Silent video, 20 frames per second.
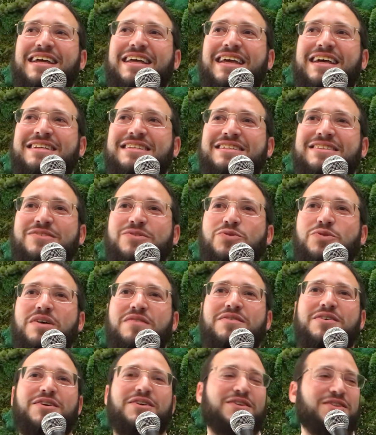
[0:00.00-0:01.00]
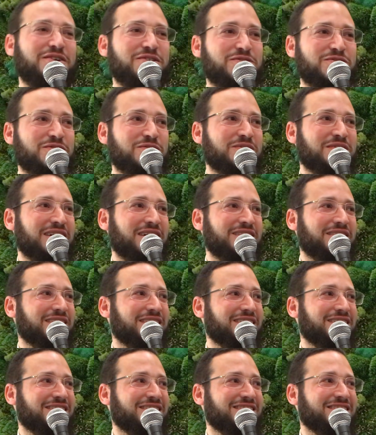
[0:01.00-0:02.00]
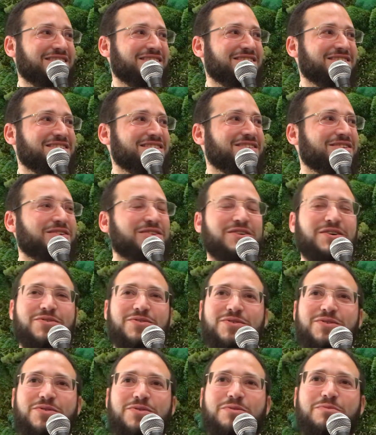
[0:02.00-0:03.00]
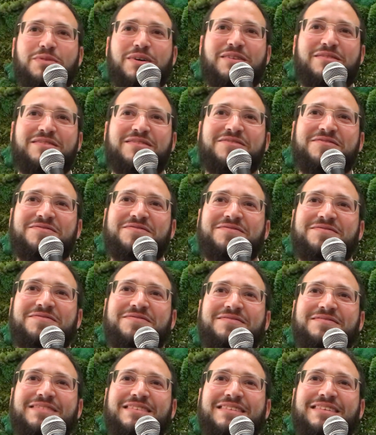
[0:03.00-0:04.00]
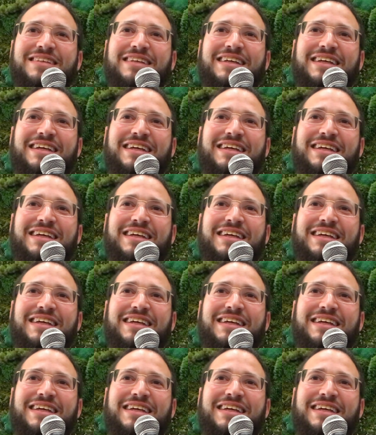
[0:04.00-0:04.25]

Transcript: So I said, I guess whoever you're close to down here, you're still close to above.